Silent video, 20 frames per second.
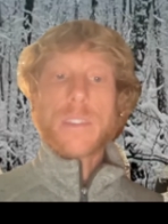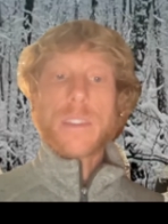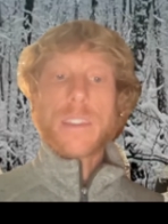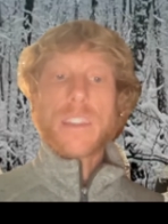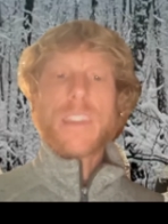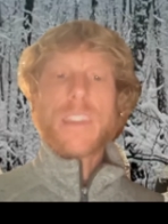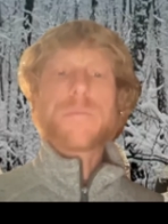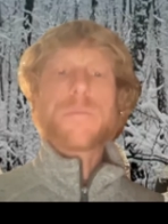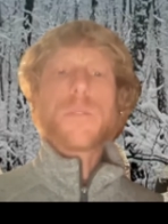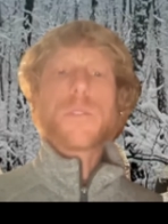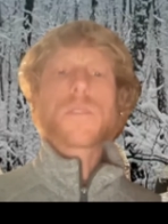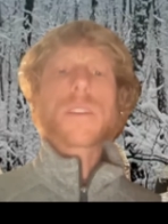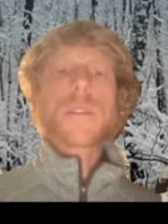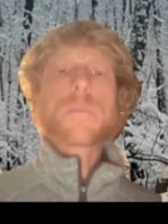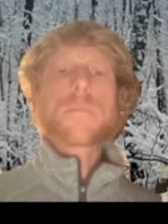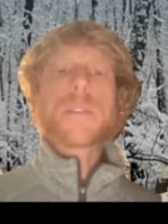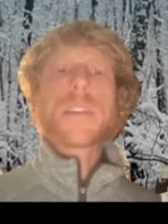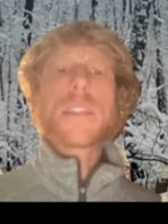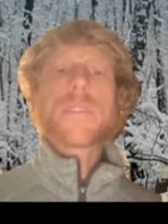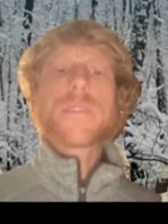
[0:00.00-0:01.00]
If music
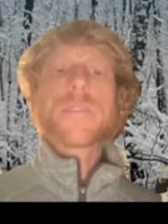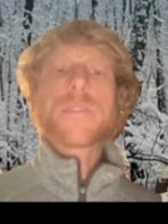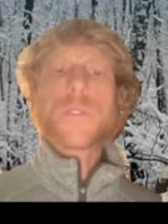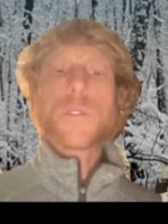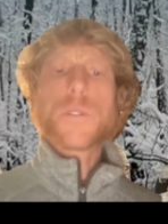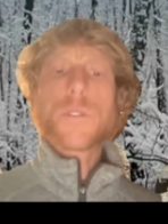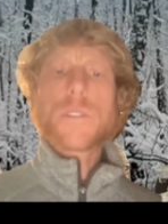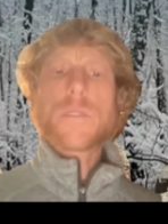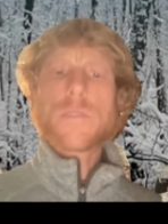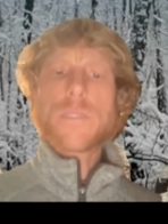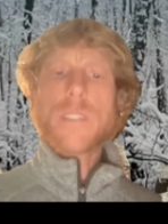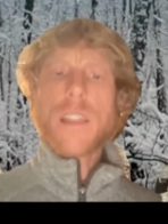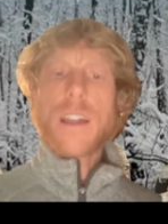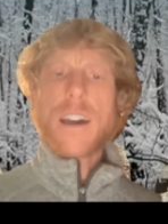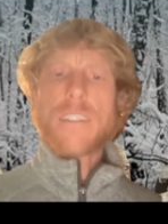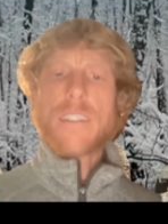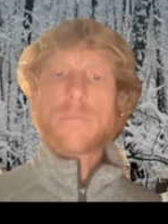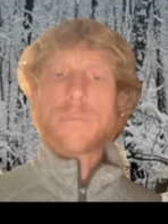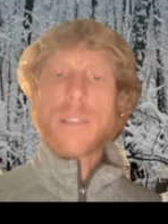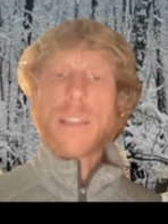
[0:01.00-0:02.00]
be the food of
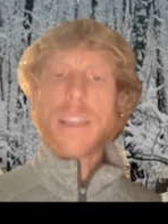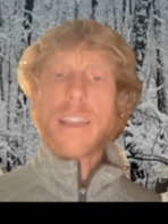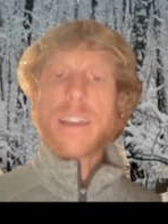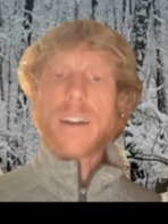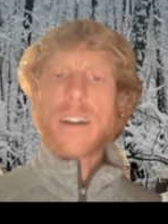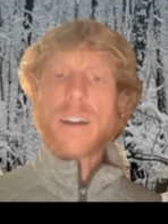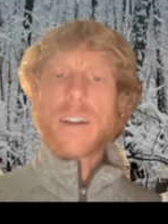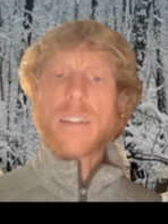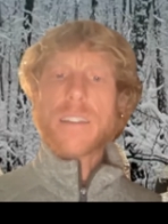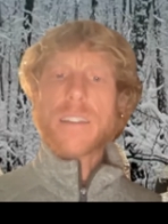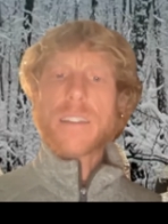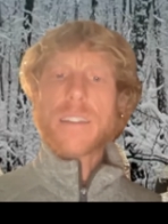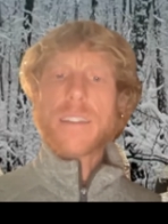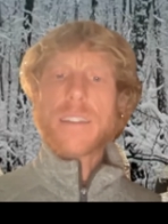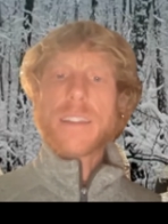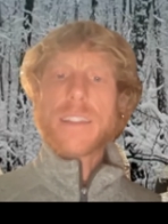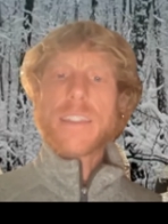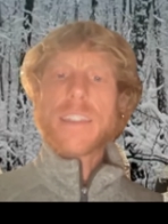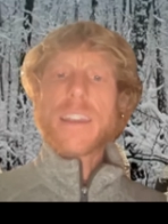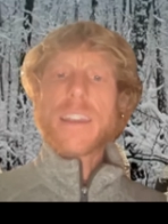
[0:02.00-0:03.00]
love, play on.
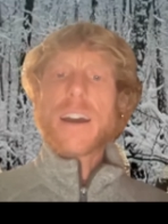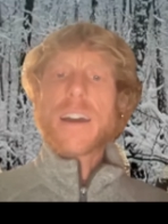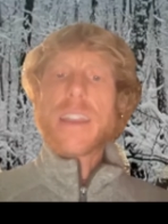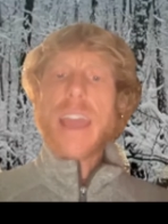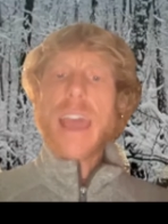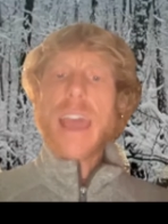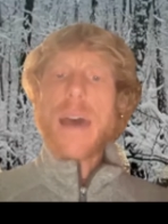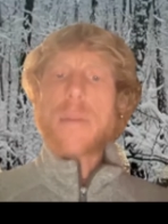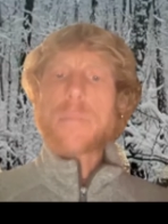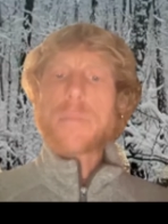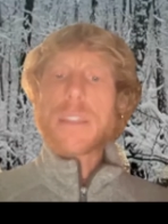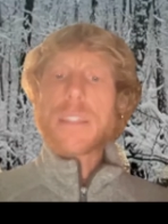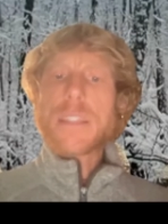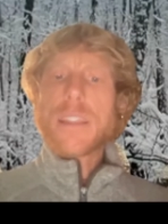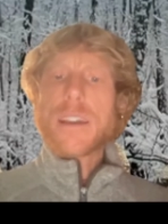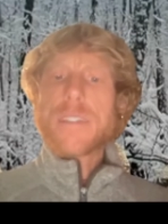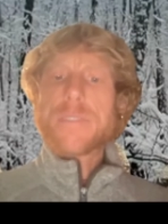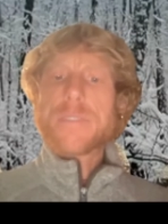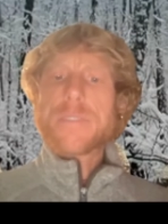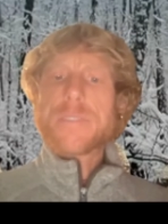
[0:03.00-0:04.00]
The unhappy
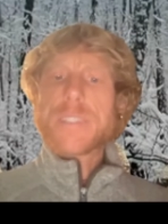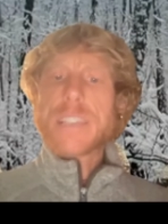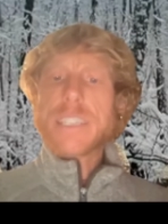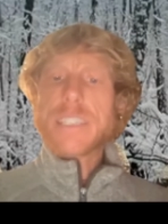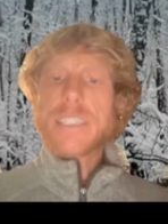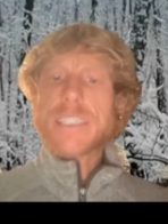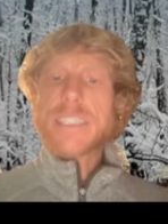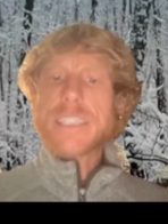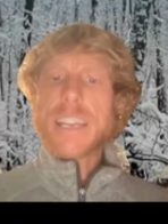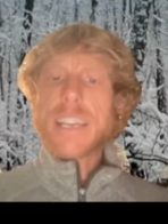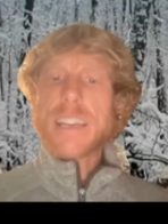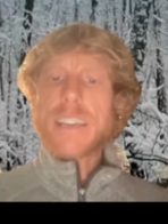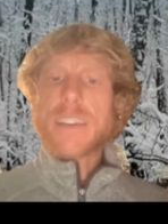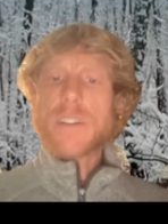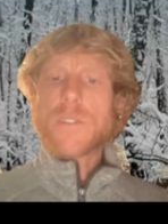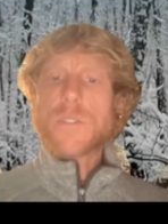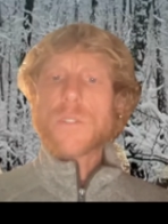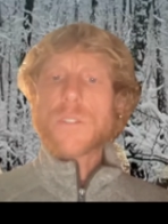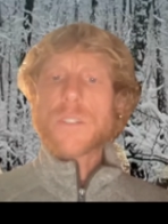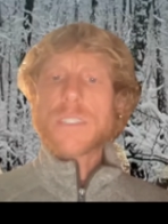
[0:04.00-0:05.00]
love-sick
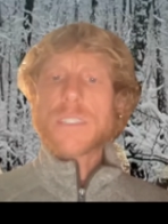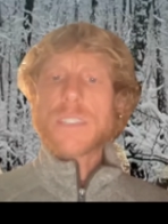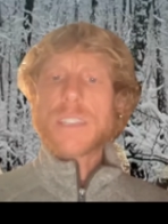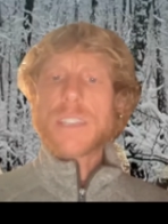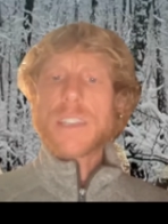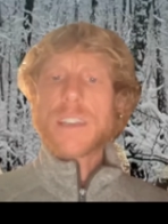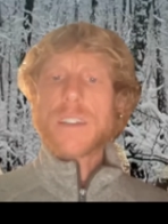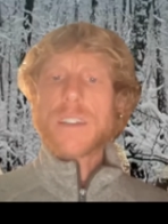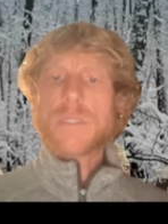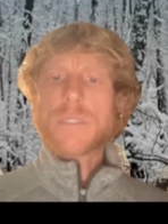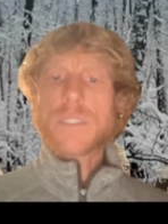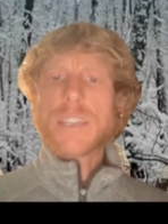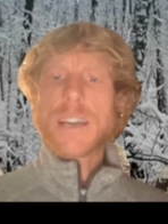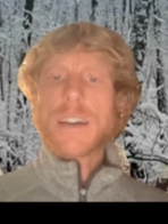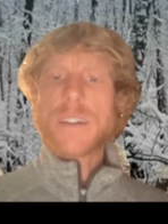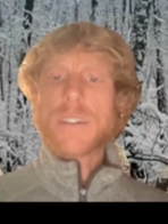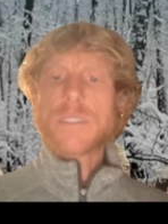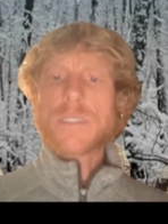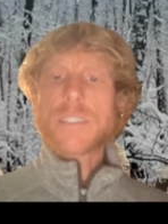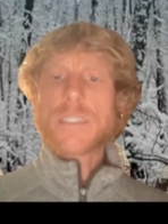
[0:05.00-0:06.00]
Orsino
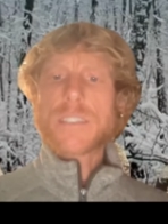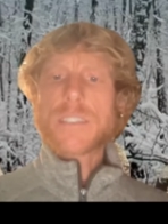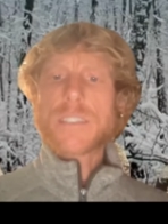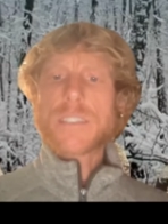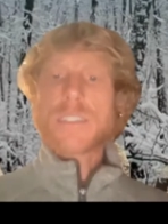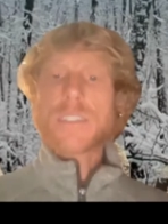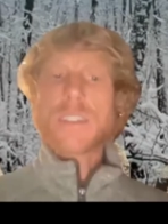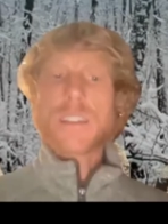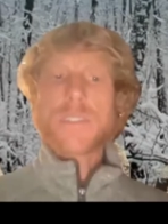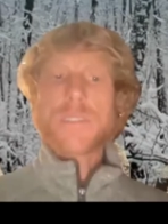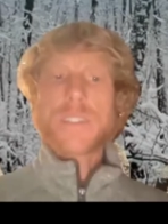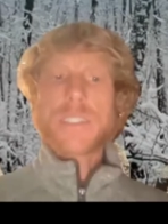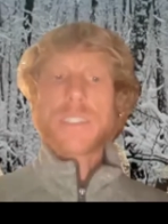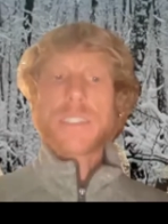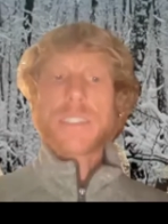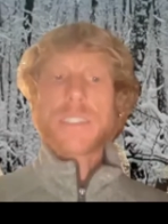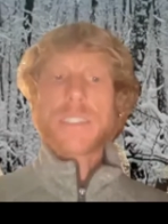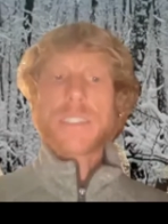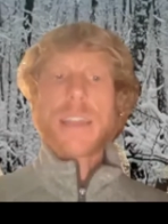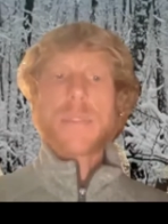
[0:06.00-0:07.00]
tells his
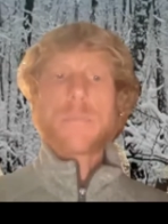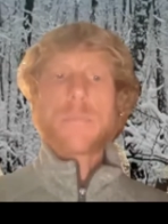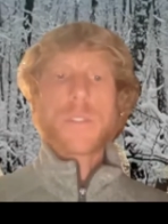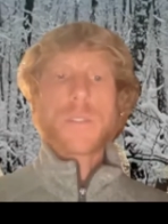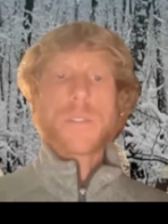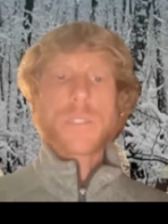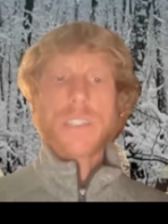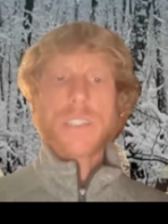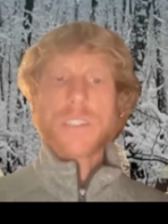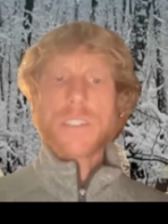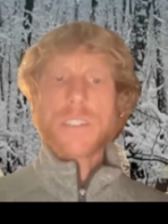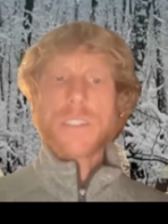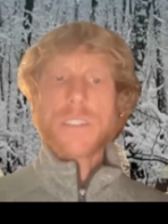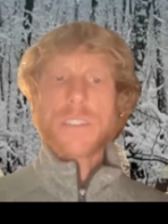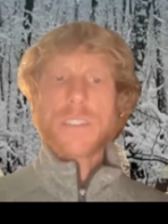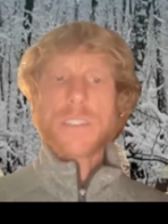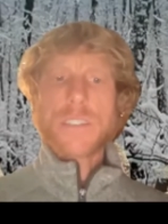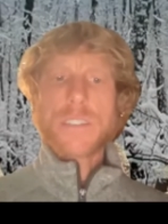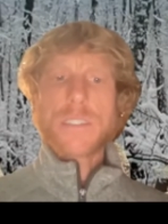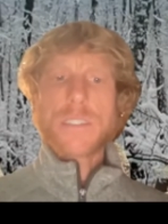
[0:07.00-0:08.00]
servants and
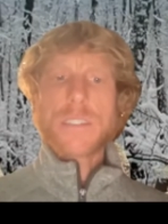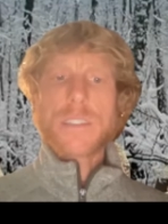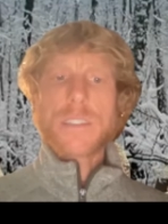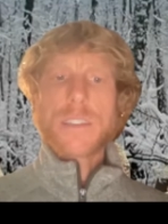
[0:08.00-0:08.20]
musicians.